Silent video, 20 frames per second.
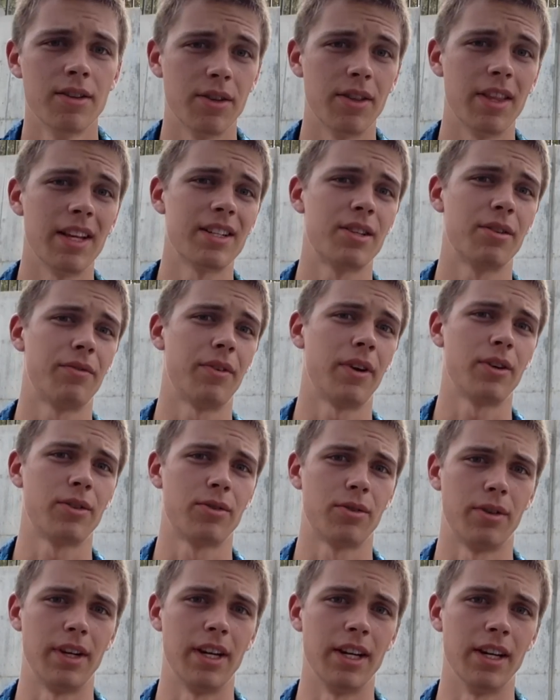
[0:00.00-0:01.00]
So that's the
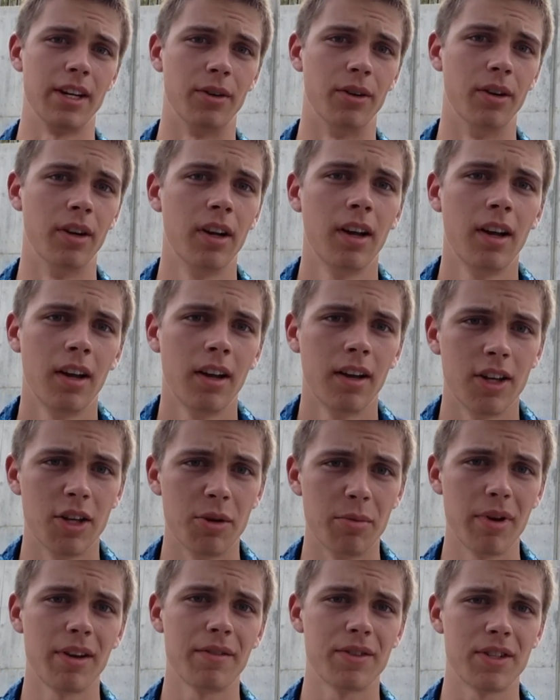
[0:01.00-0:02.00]
fire tornado.
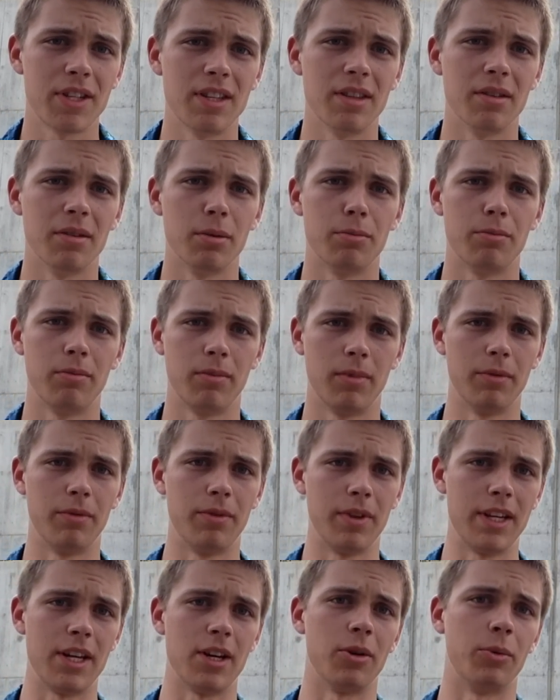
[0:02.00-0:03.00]
You may have seen the, the
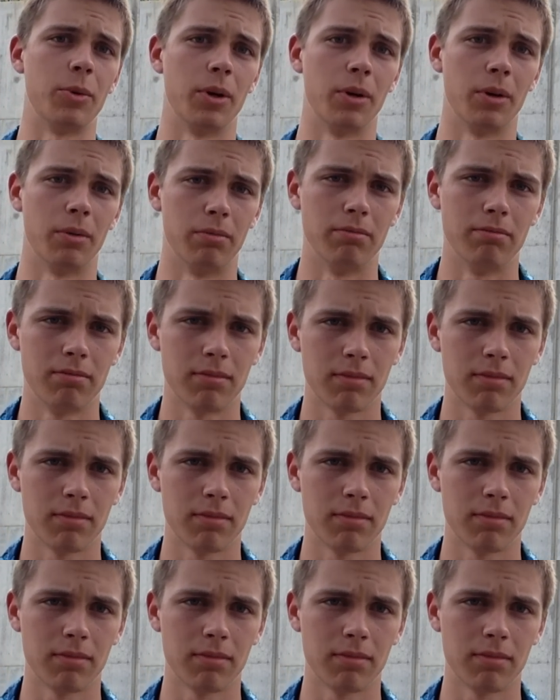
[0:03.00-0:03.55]
video where